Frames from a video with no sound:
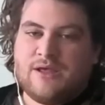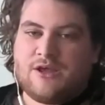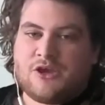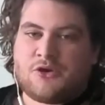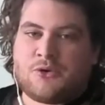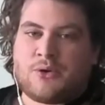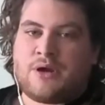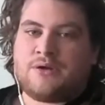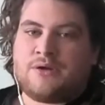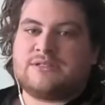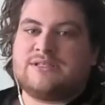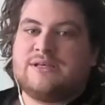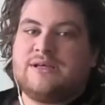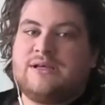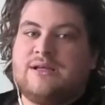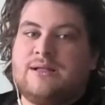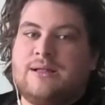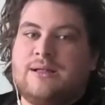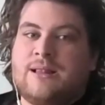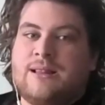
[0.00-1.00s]
quote,
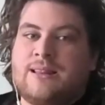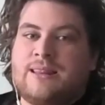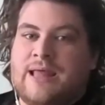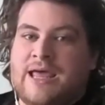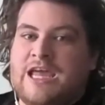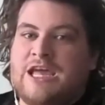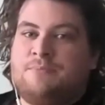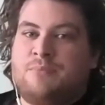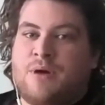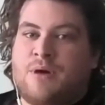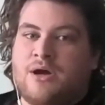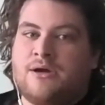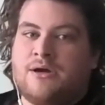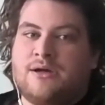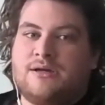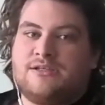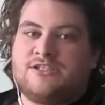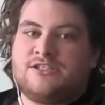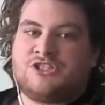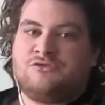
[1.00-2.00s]
like punk,
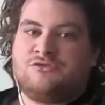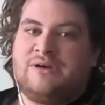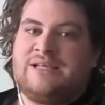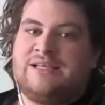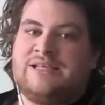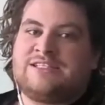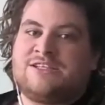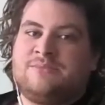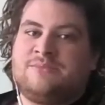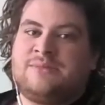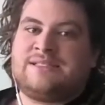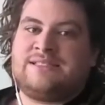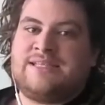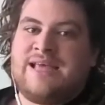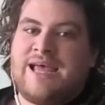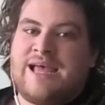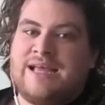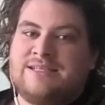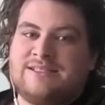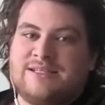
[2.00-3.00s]
surrealism is
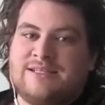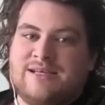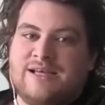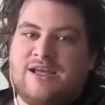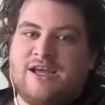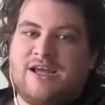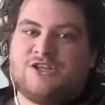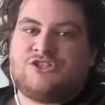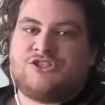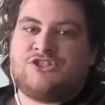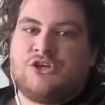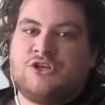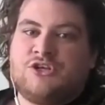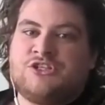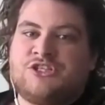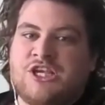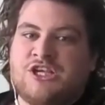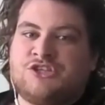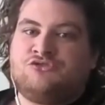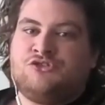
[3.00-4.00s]
dead as soon as
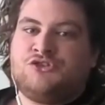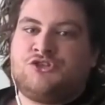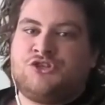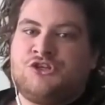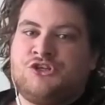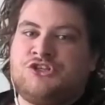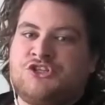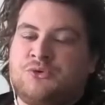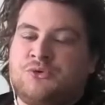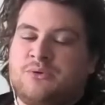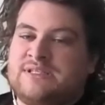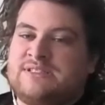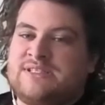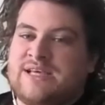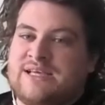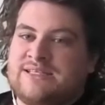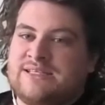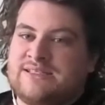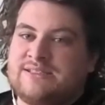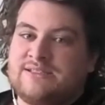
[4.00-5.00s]
it is reduced to an
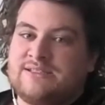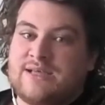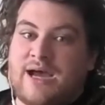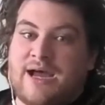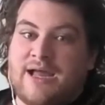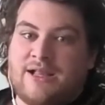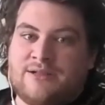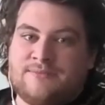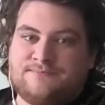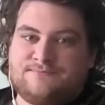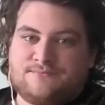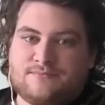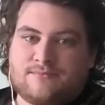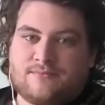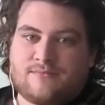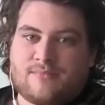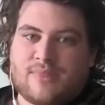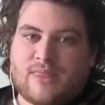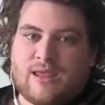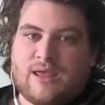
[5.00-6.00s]
aesthetic style.
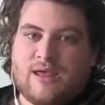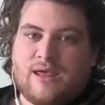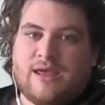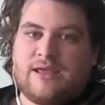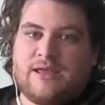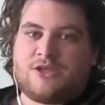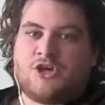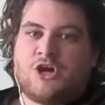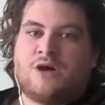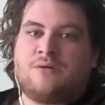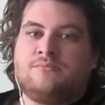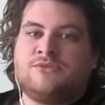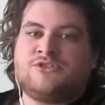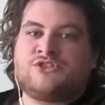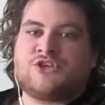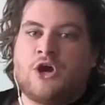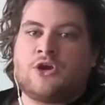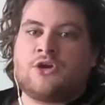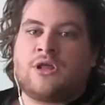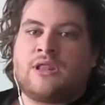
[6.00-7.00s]
It comes
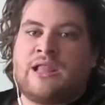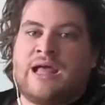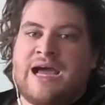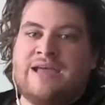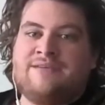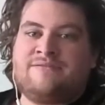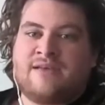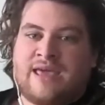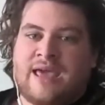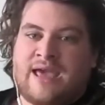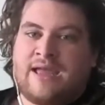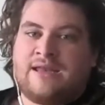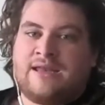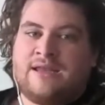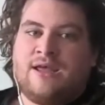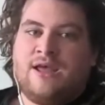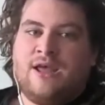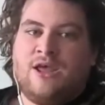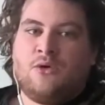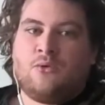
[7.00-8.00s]
unalive again
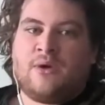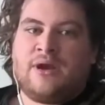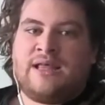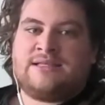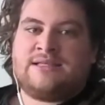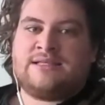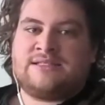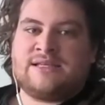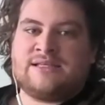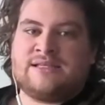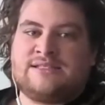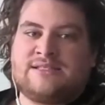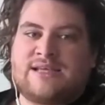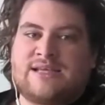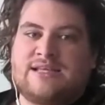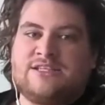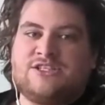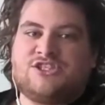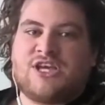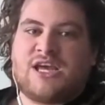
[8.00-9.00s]
when it is
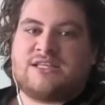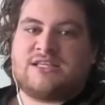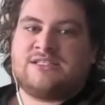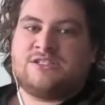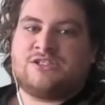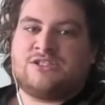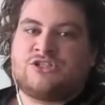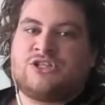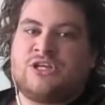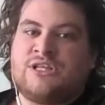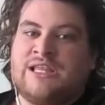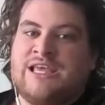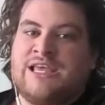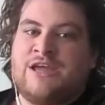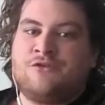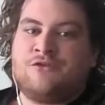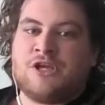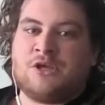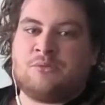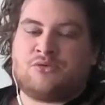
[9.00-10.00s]
instantiated as a
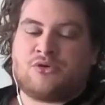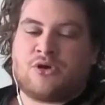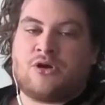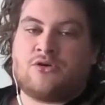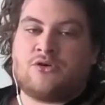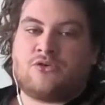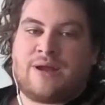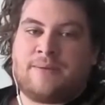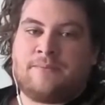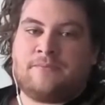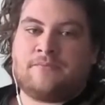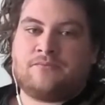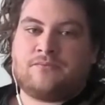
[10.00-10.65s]
delirial program,